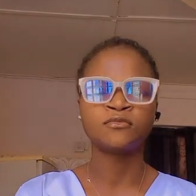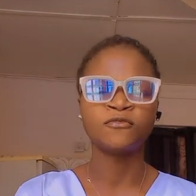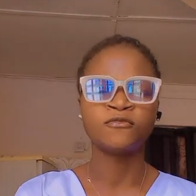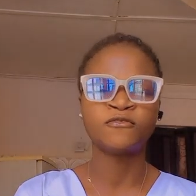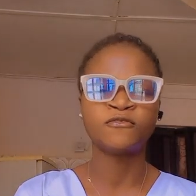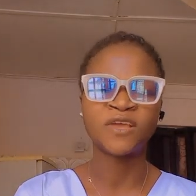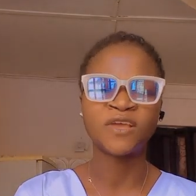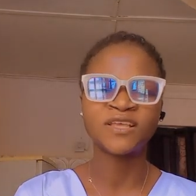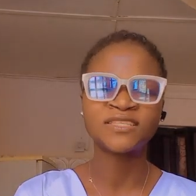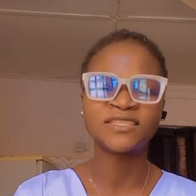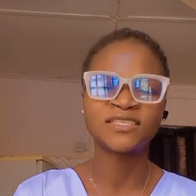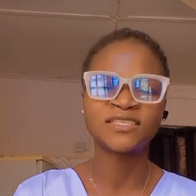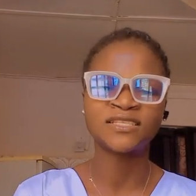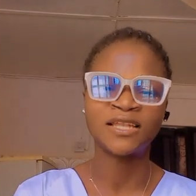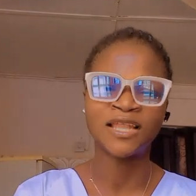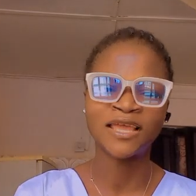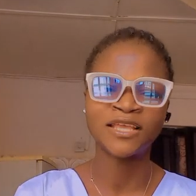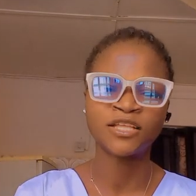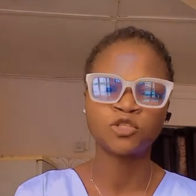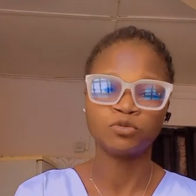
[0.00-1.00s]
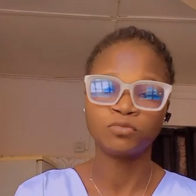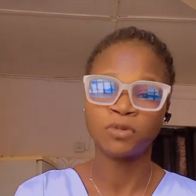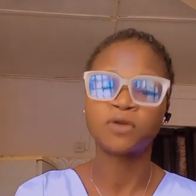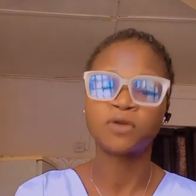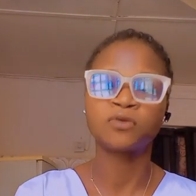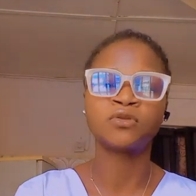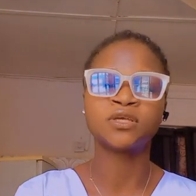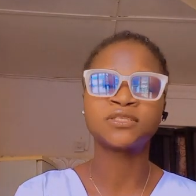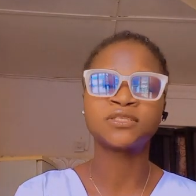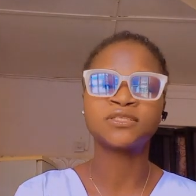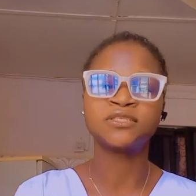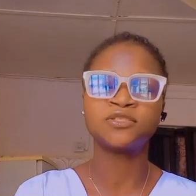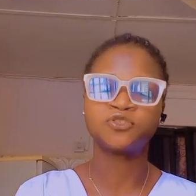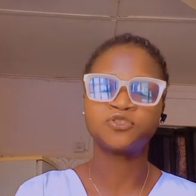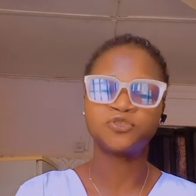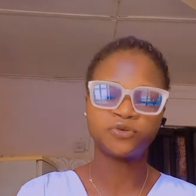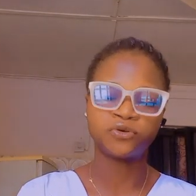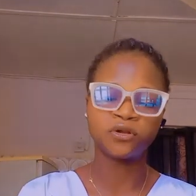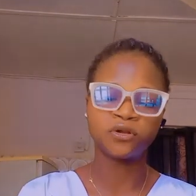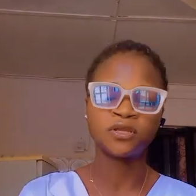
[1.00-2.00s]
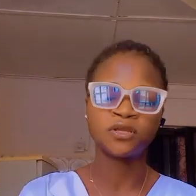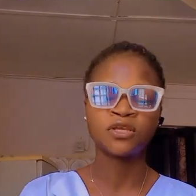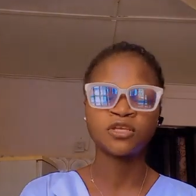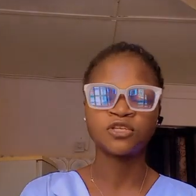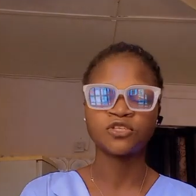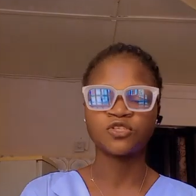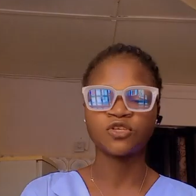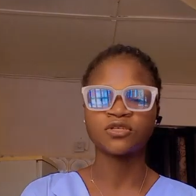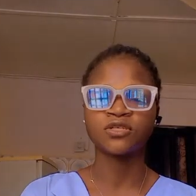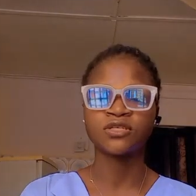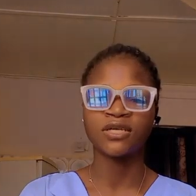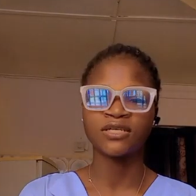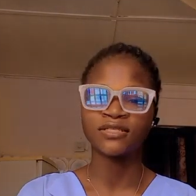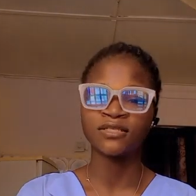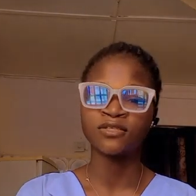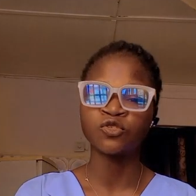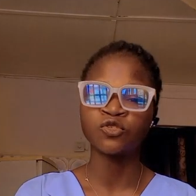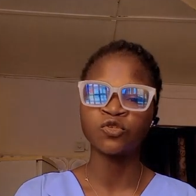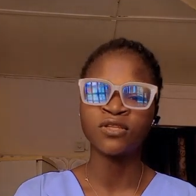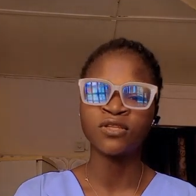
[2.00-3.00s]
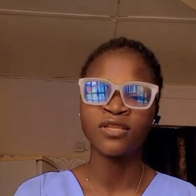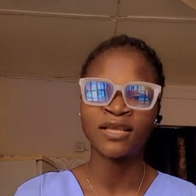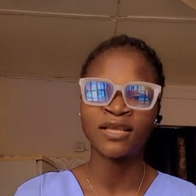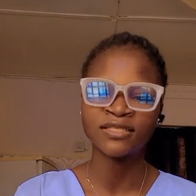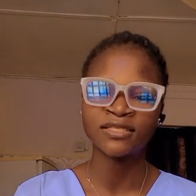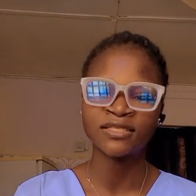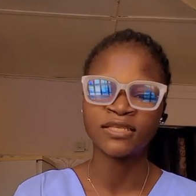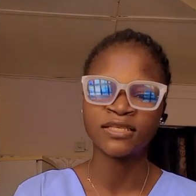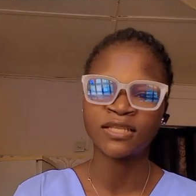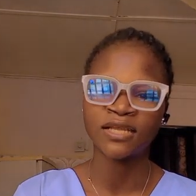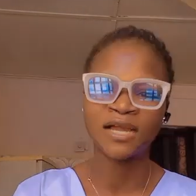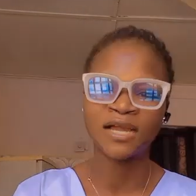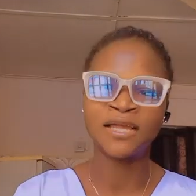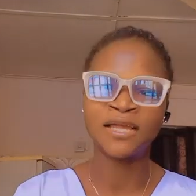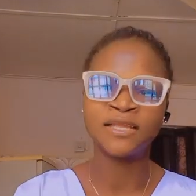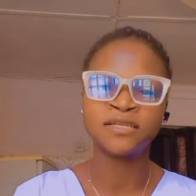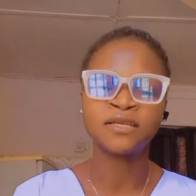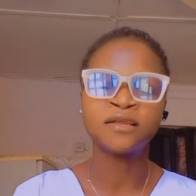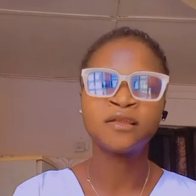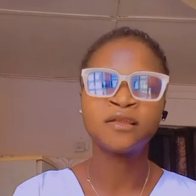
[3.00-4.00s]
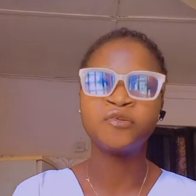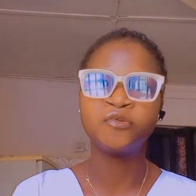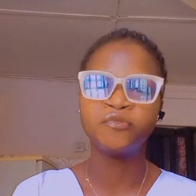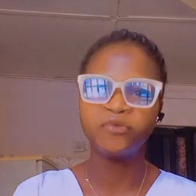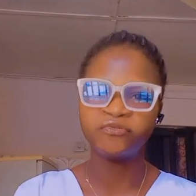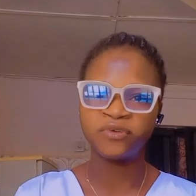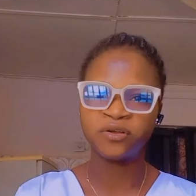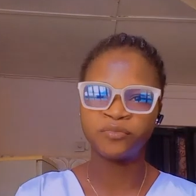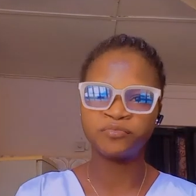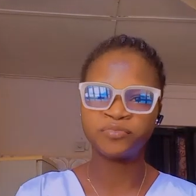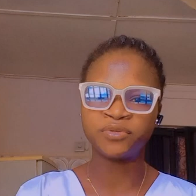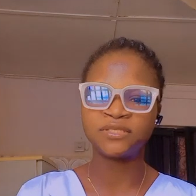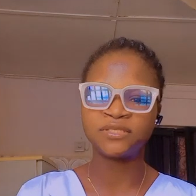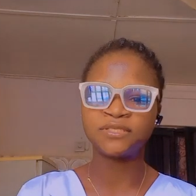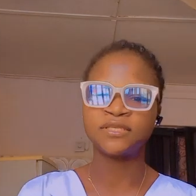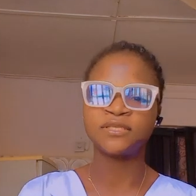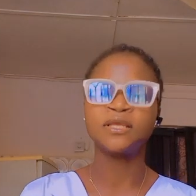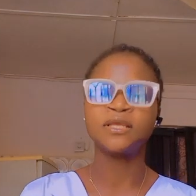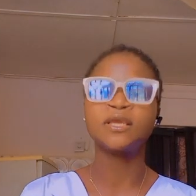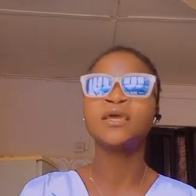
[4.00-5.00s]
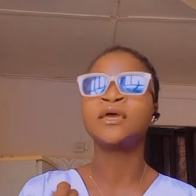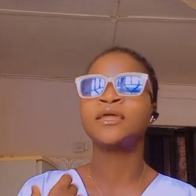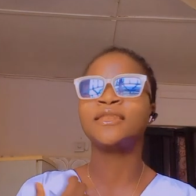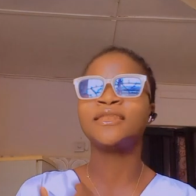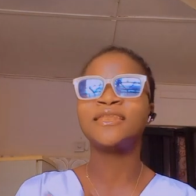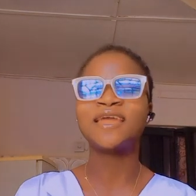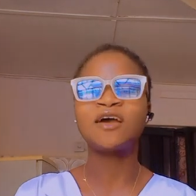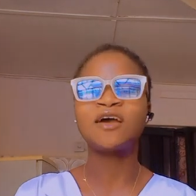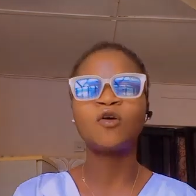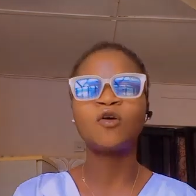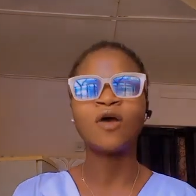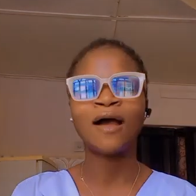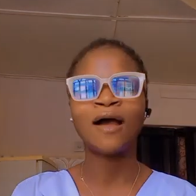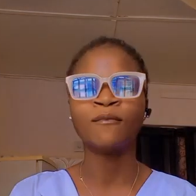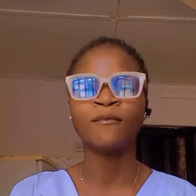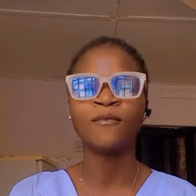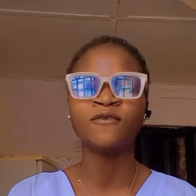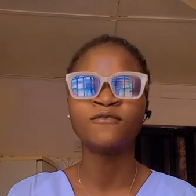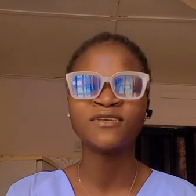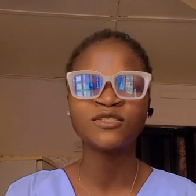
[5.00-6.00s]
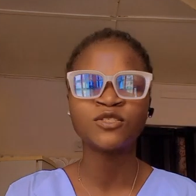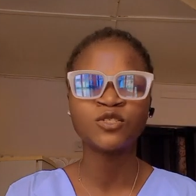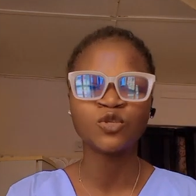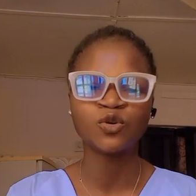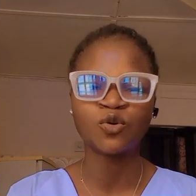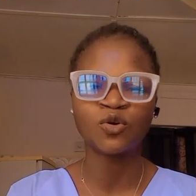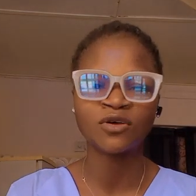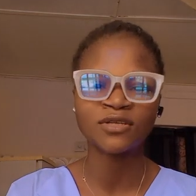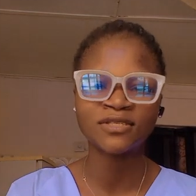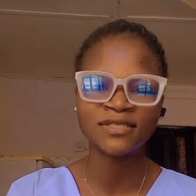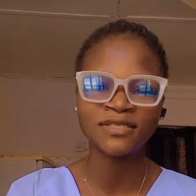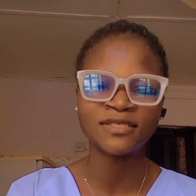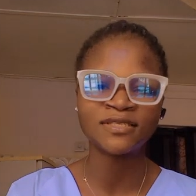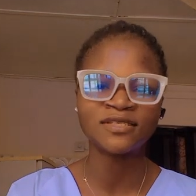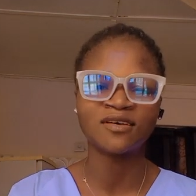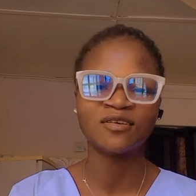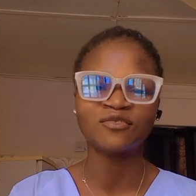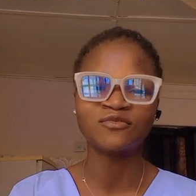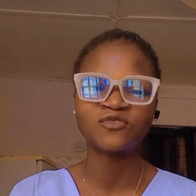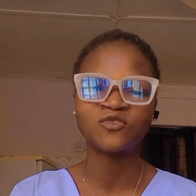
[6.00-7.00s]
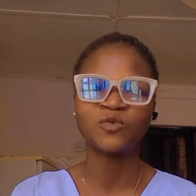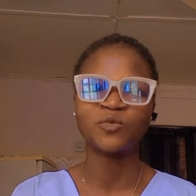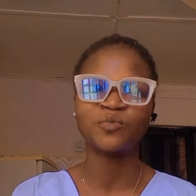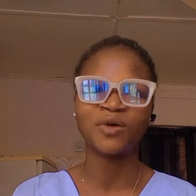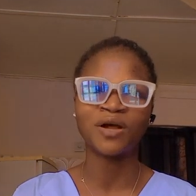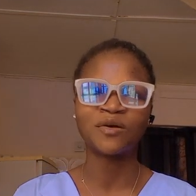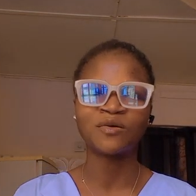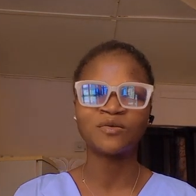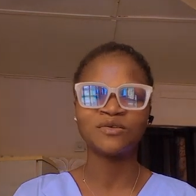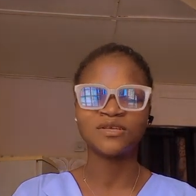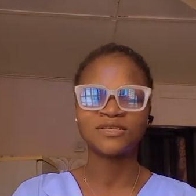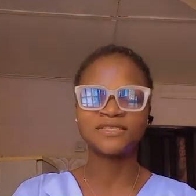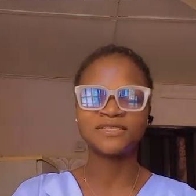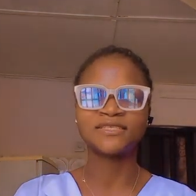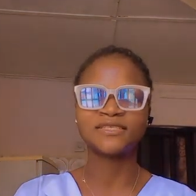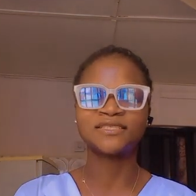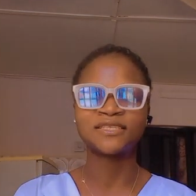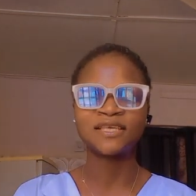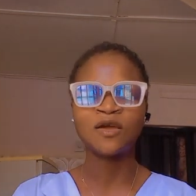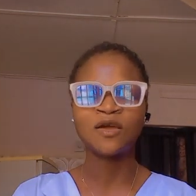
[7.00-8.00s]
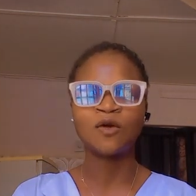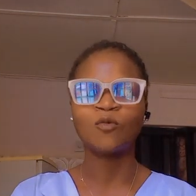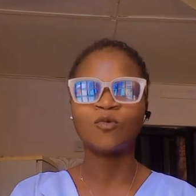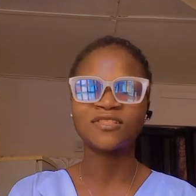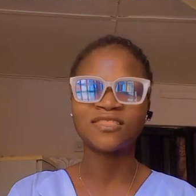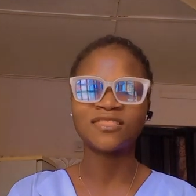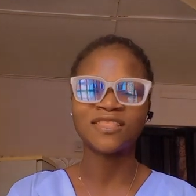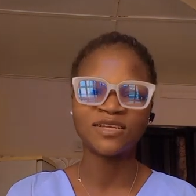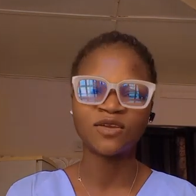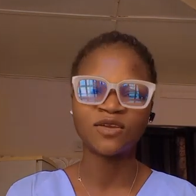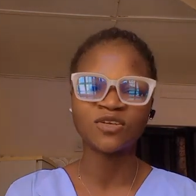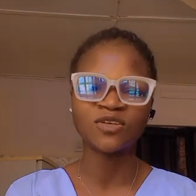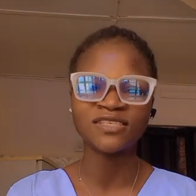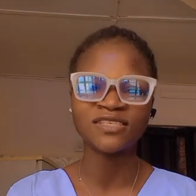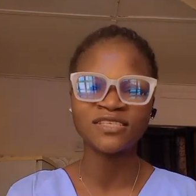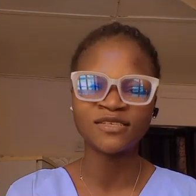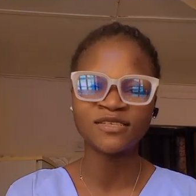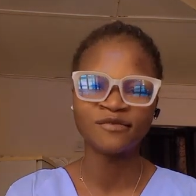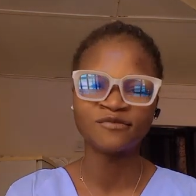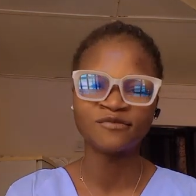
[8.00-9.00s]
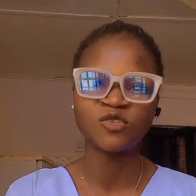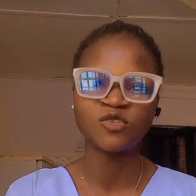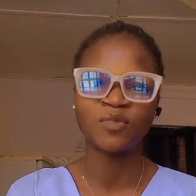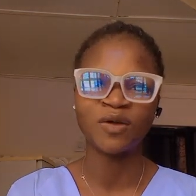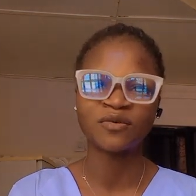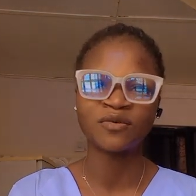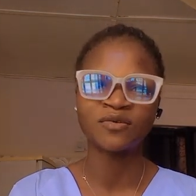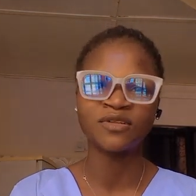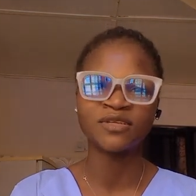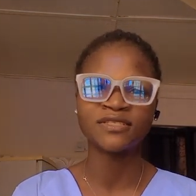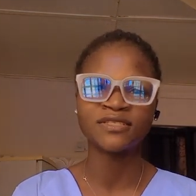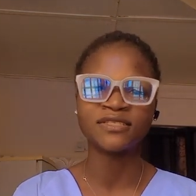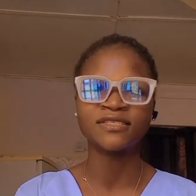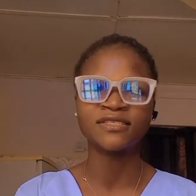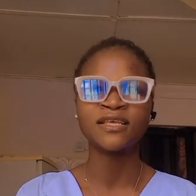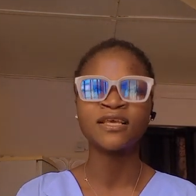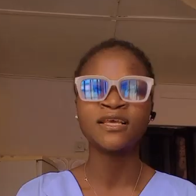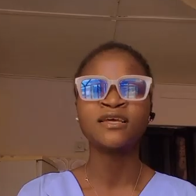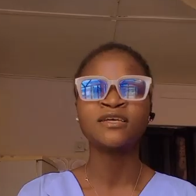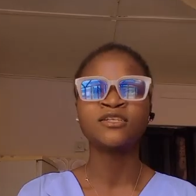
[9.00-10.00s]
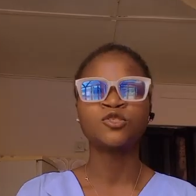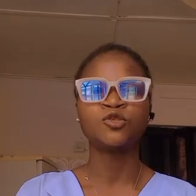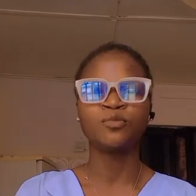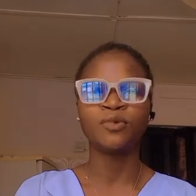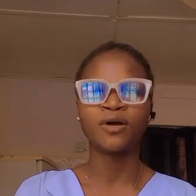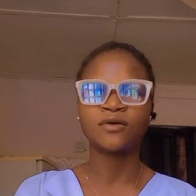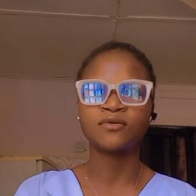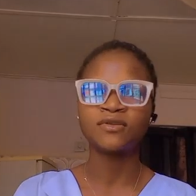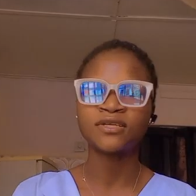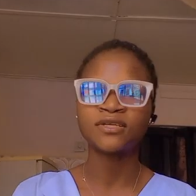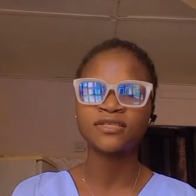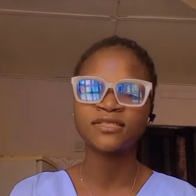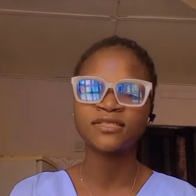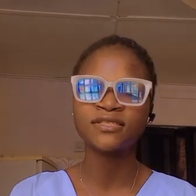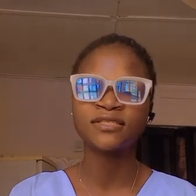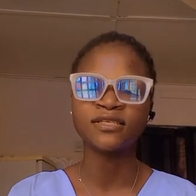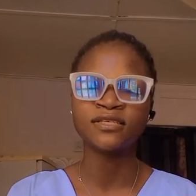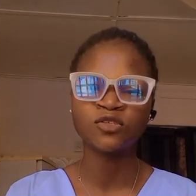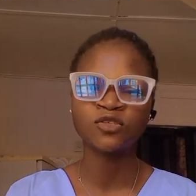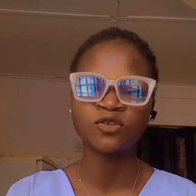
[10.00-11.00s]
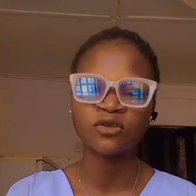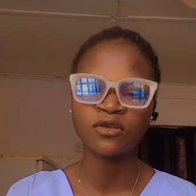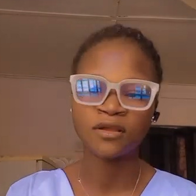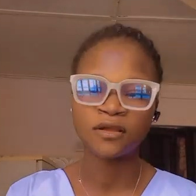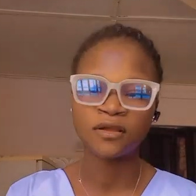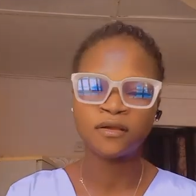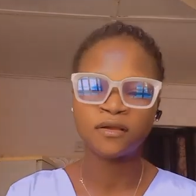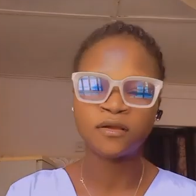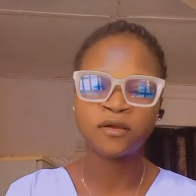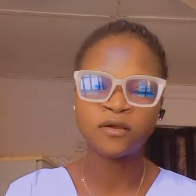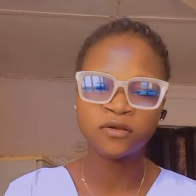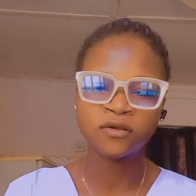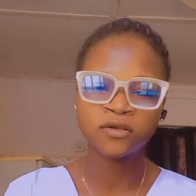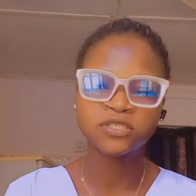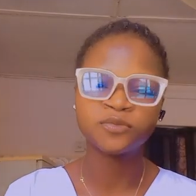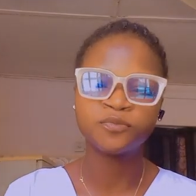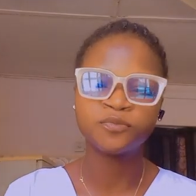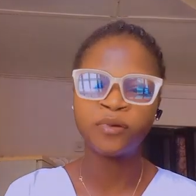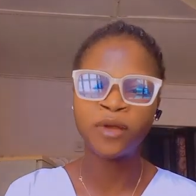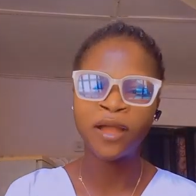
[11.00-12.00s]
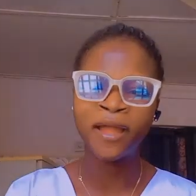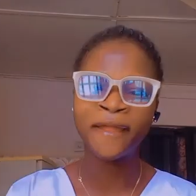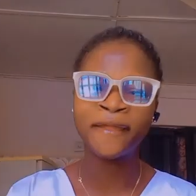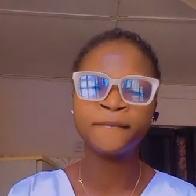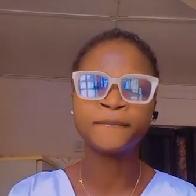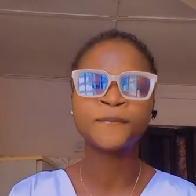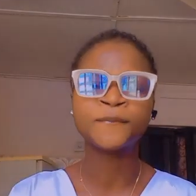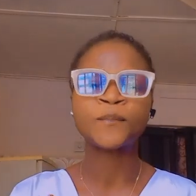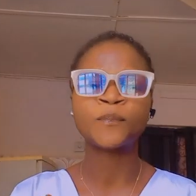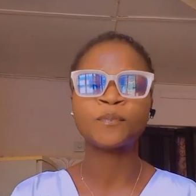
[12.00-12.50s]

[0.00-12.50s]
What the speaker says: first line tuberculosis drug such as isoniazid and rifampicin. Now I'm moving to causes of tuberculosis. What are the causes of tuberculosis? Tuberculosis is caused by